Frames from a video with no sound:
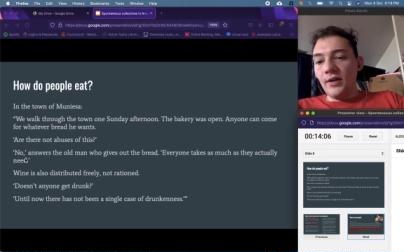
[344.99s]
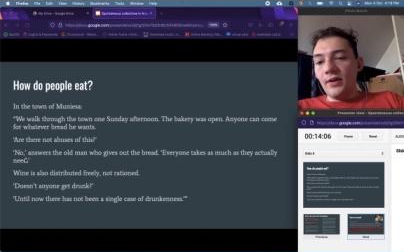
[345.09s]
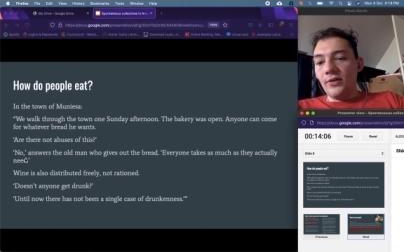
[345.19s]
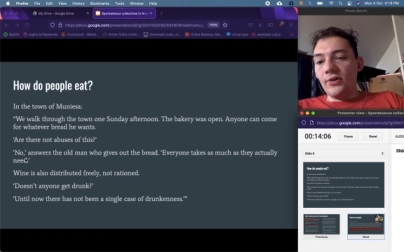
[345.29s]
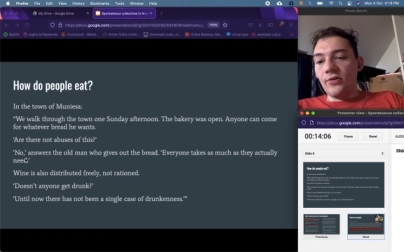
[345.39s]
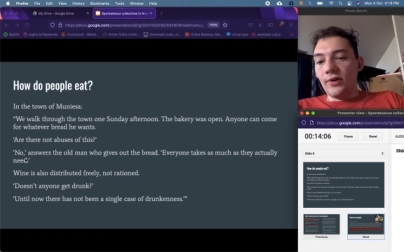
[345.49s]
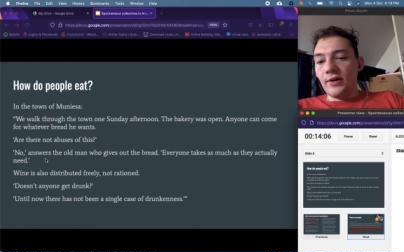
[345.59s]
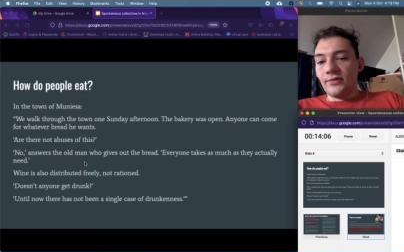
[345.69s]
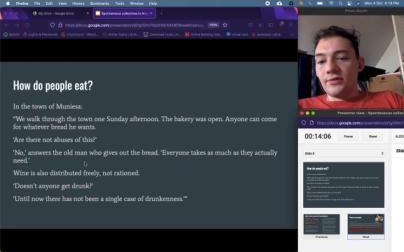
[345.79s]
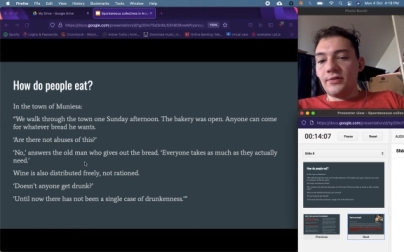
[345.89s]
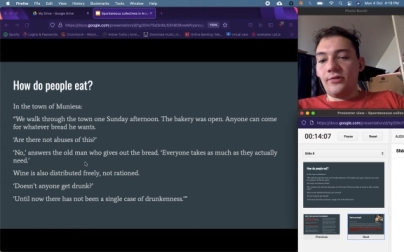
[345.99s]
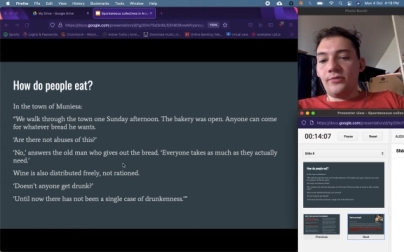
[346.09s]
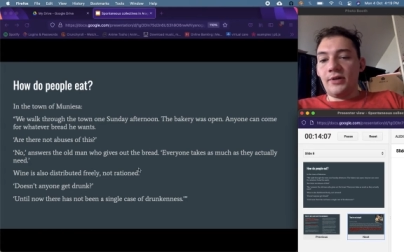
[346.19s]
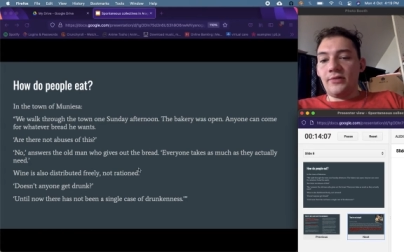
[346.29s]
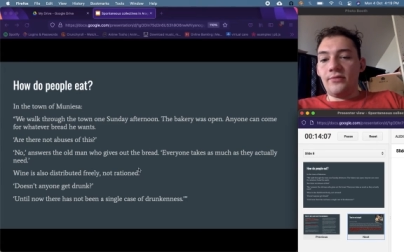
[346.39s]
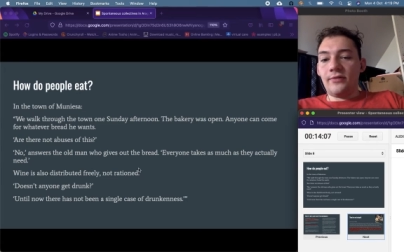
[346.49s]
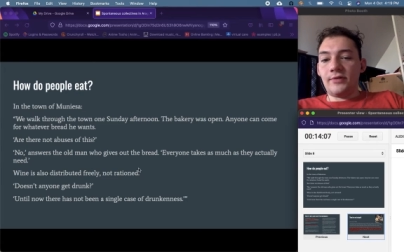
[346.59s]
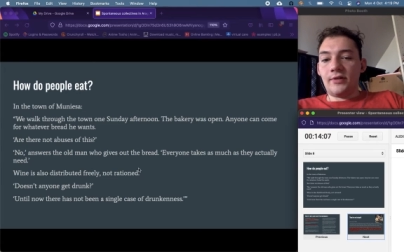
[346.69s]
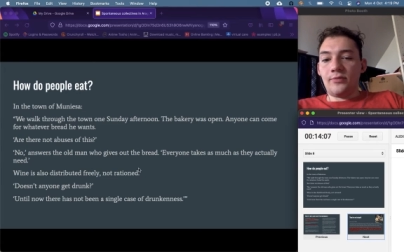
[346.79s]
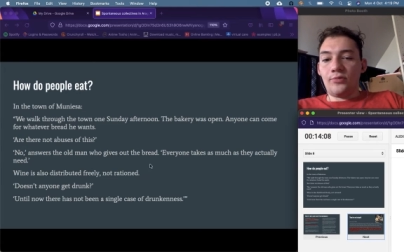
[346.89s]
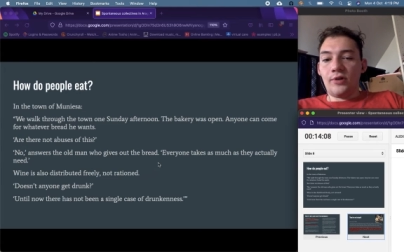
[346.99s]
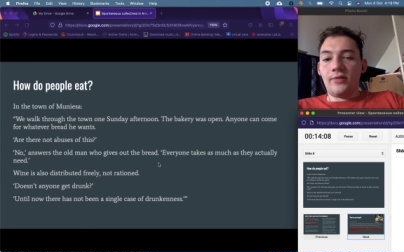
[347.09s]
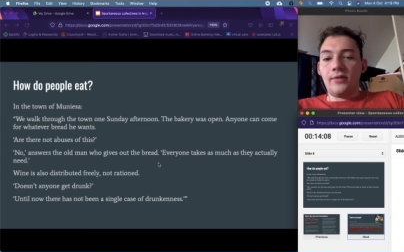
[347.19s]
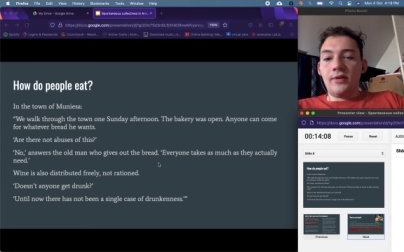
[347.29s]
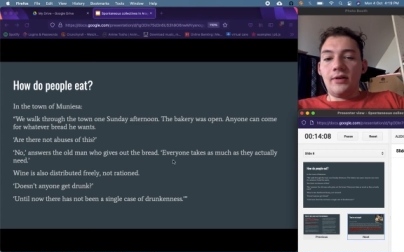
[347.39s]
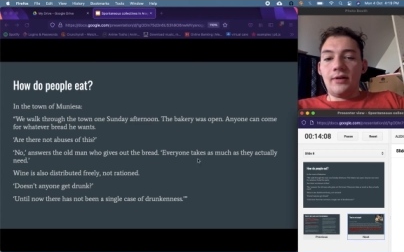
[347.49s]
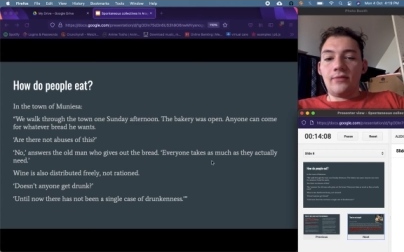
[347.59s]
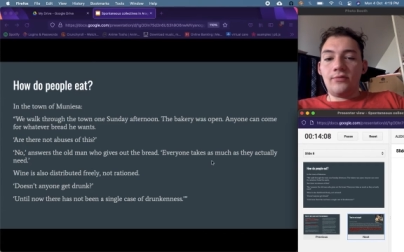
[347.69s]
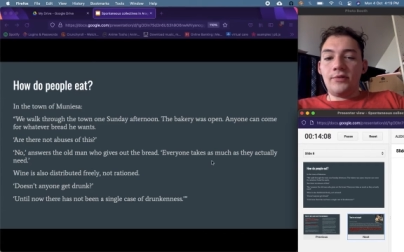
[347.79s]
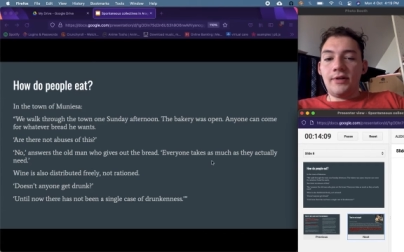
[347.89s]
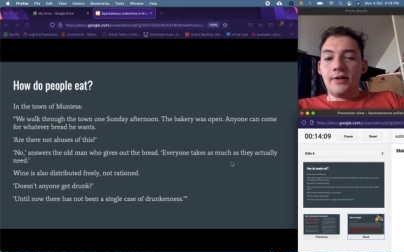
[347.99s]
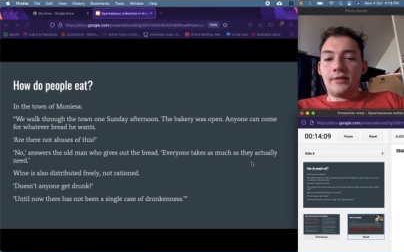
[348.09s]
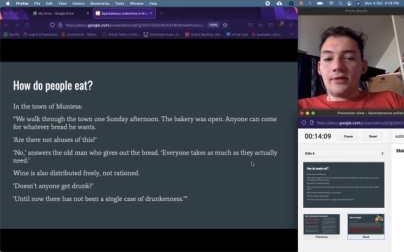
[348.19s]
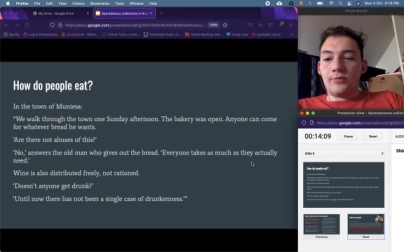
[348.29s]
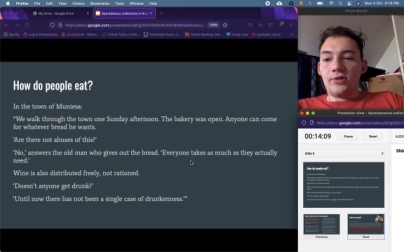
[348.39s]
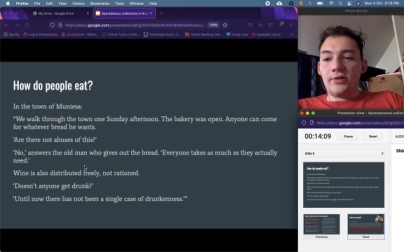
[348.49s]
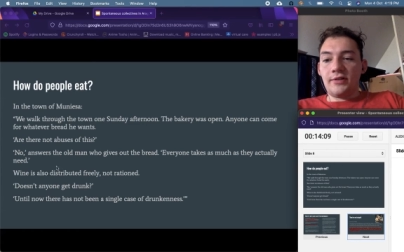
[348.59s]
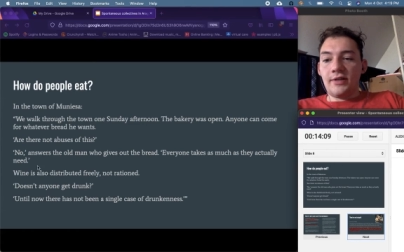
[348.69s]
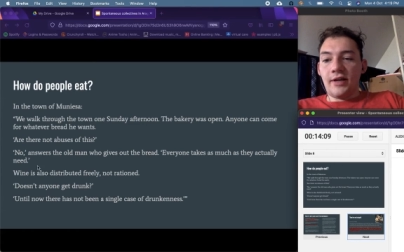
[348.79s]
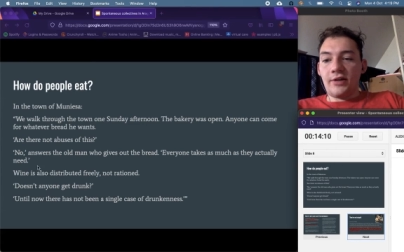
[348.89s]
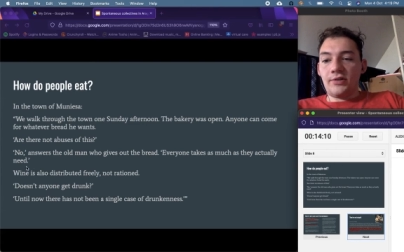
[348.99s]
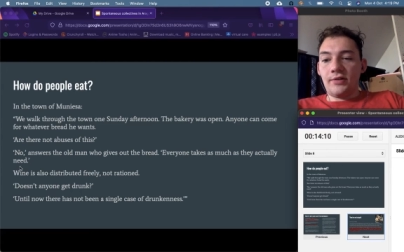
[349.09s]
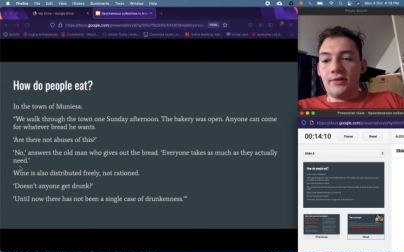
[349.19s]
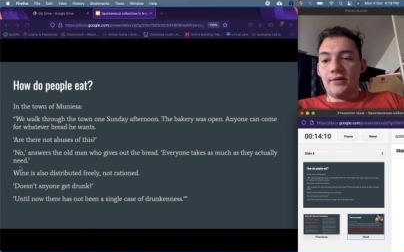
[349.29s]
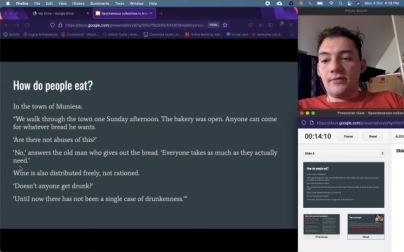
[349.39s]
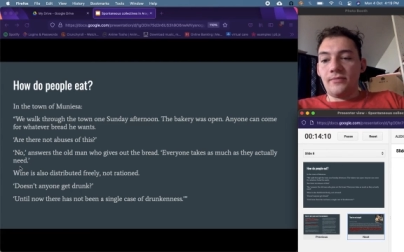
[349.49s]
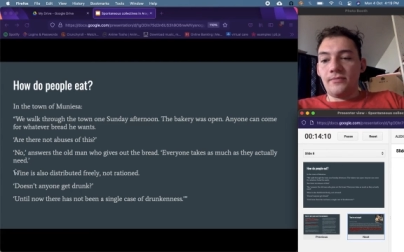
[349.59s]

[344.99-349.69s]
No, answers the old man who gives out the bread. Everyone takes as much as they actually need.